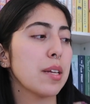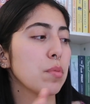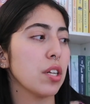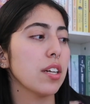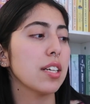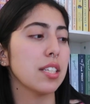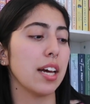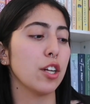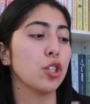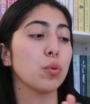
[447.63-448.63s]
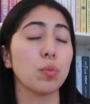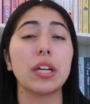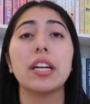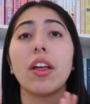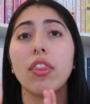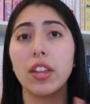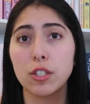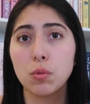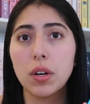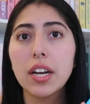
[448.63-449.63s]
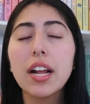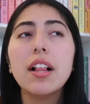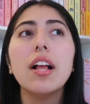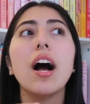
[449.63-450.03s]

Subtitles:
I'm still excited to read this one.